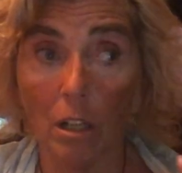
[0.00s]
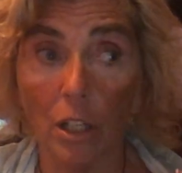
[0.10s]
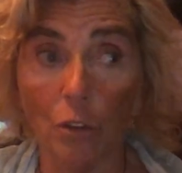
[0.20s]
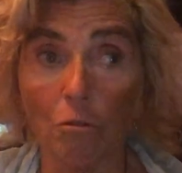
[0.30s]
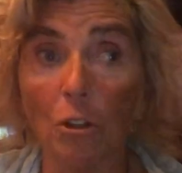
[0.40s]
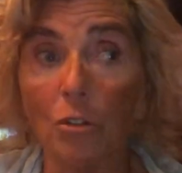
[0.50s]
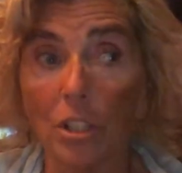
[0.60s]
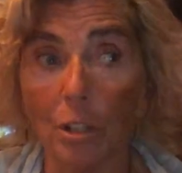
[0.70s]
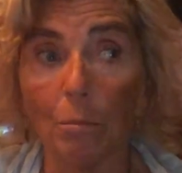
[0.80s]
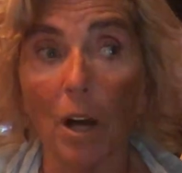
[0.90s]

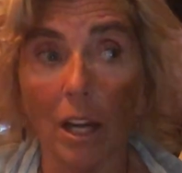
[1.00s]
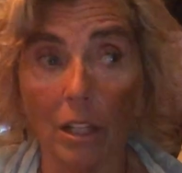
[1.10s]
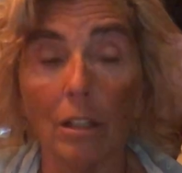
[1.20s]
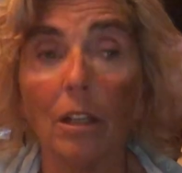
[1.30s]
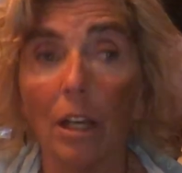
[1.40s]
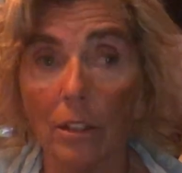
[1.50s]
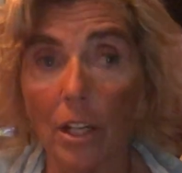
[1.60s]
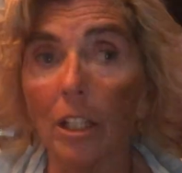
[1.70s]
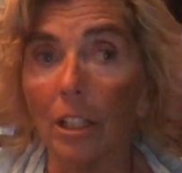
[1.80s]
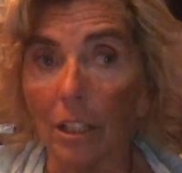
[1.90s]
engrossed in my
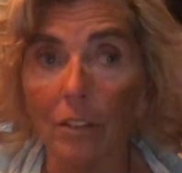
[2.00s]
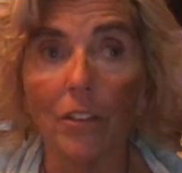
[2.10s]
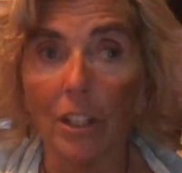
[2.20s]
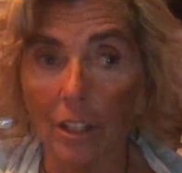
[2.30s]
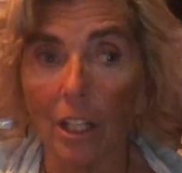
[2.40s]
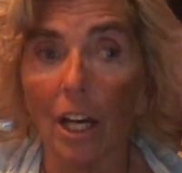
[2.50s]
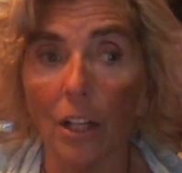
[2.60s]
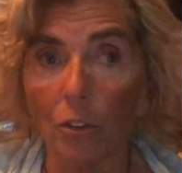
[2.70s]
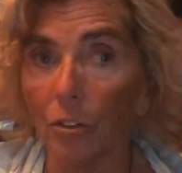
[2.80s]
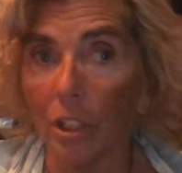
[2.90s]
daily living that I
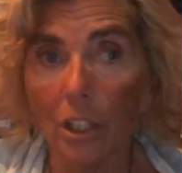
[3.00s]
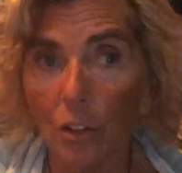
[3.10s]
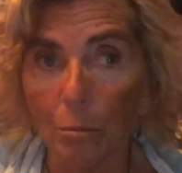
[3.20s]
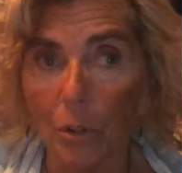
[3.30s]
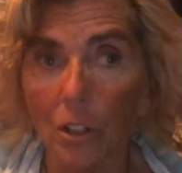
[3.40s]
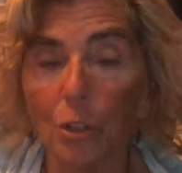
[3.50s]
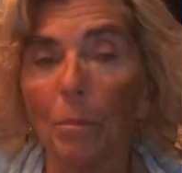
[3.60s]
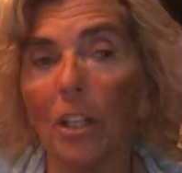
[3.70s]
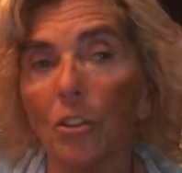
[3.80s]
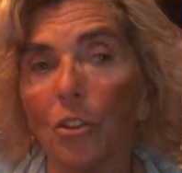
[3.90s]
don't need the books,
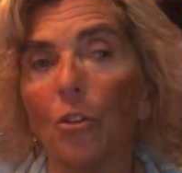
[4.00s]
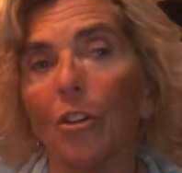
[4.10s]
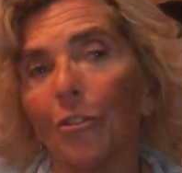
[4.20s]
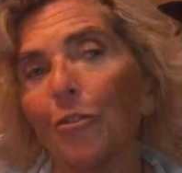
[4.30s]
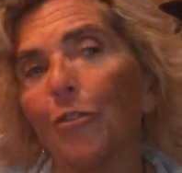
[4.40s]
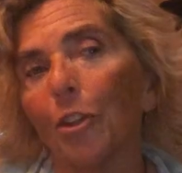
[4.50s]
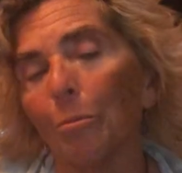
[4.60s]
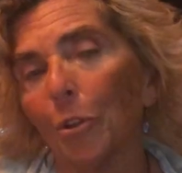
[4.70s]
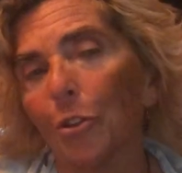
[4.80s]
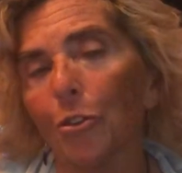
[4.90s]
but I just thought for the
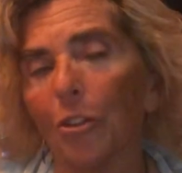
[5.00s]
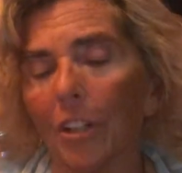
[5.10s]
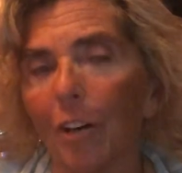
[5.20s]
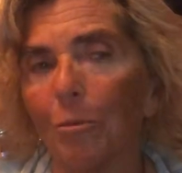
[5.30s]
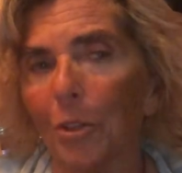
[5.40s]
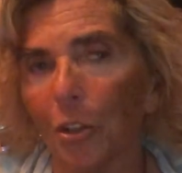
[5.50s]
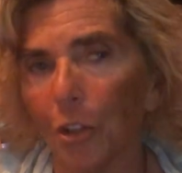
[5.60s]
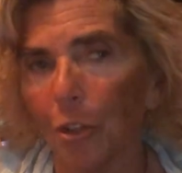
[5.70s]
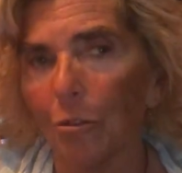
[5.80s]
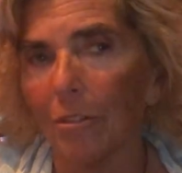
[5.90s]
bookstore that would be a
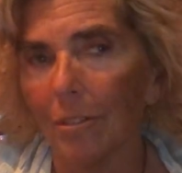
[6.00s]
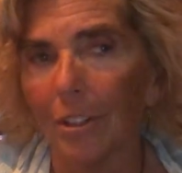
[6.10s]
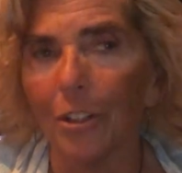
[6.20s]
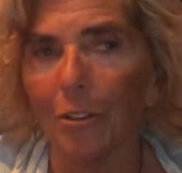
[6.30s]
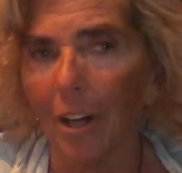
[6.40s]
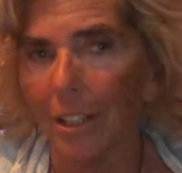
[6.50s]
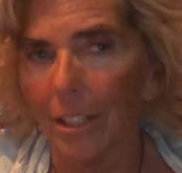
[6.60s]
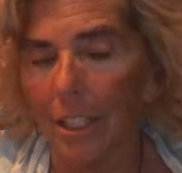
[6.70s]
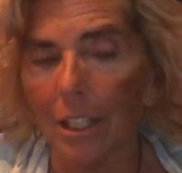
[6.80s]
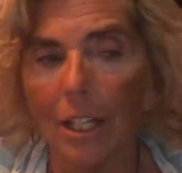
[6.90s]
cute,
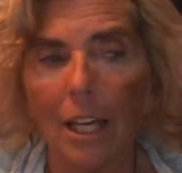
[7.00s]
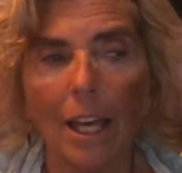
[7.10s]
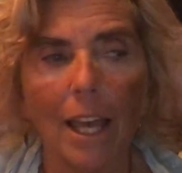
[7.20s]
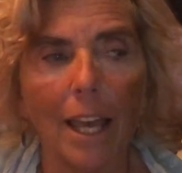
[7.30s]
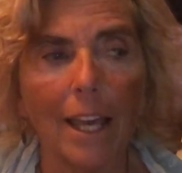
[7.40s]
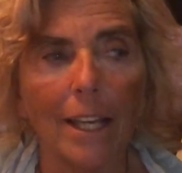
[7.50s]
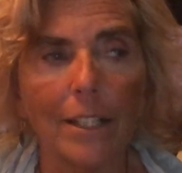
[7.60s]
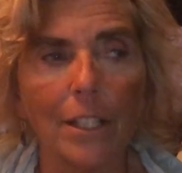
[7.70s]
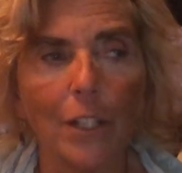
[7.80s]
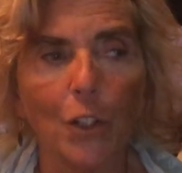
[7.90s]
idea.
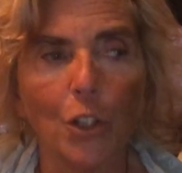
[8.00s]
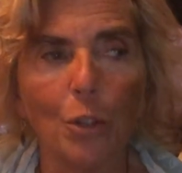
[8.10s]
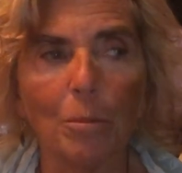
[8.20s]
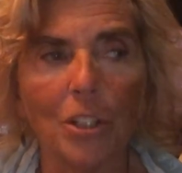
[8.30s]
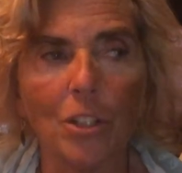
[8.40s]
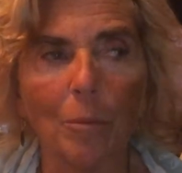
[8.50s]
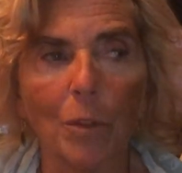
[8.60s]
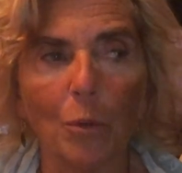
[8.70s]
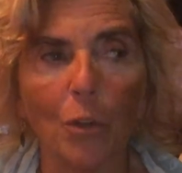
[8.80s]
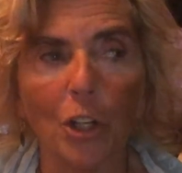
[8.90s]
And it could be
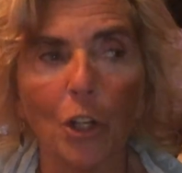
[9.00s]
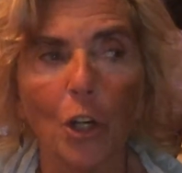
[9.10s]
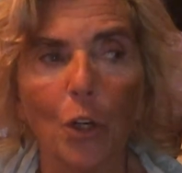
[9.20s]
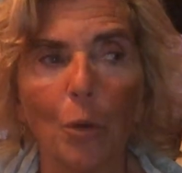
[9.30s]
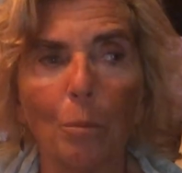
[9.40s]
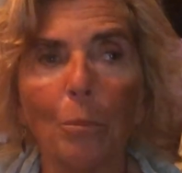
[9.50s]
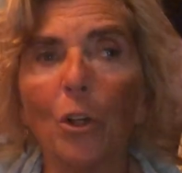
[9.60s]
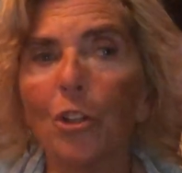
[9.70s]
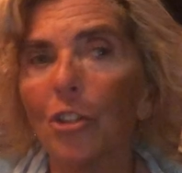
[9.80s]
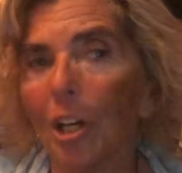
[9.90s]
something where
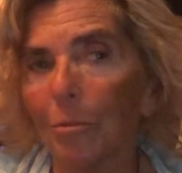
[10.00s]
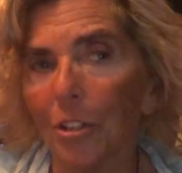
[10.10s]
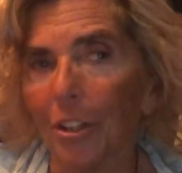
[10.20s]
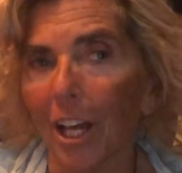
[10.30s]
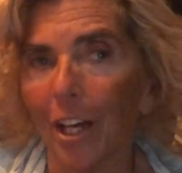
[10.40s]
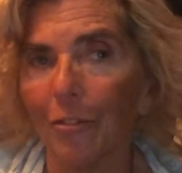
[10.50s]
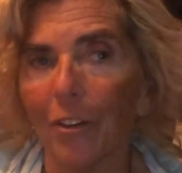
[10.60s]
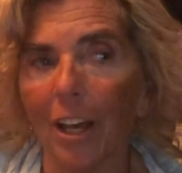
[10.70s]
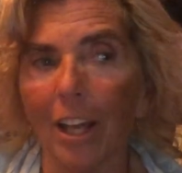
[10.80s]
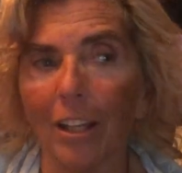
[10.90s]
books come to life
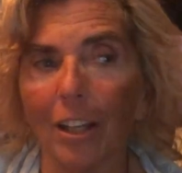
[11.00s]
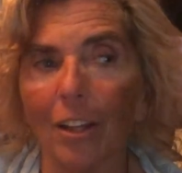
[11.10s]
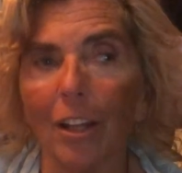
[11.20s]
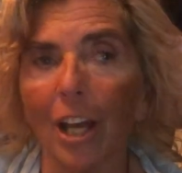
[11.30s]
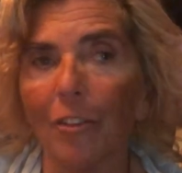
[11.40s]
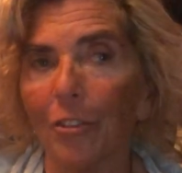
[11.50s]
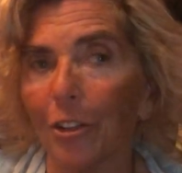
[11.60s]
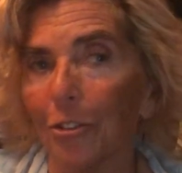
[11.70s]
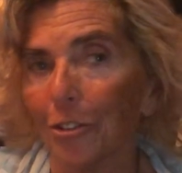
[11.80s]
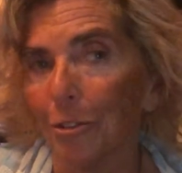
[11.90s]
and life
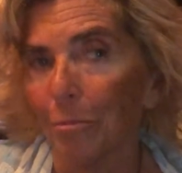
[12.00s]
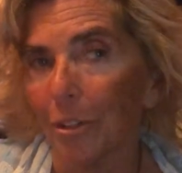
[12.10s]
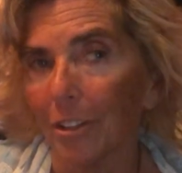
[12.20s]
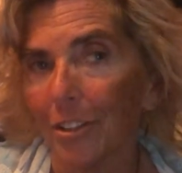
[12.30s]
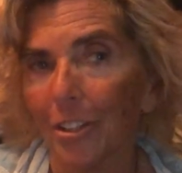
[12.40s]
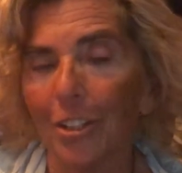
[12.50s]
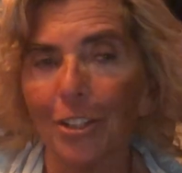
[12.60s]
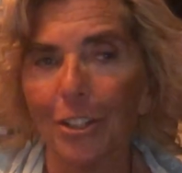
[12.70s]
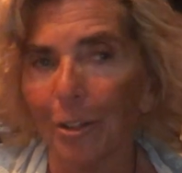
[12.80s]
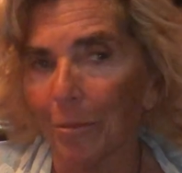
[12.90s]
goes to books,
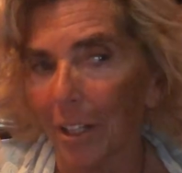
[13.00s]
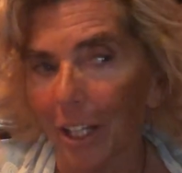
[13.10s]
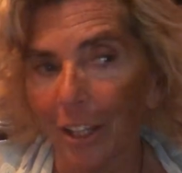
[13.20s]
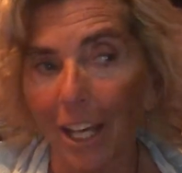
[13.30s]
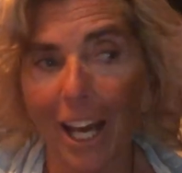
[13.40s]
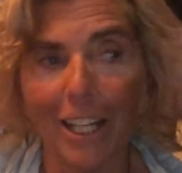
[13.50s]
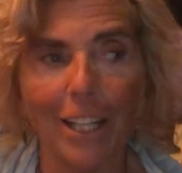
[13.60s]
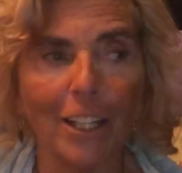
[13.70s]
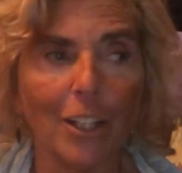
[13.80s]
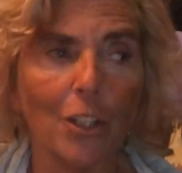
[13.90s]
something like that.
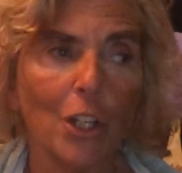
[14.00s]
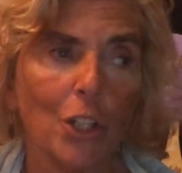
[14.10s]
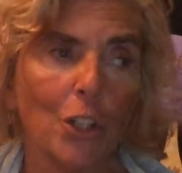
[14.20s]
And then,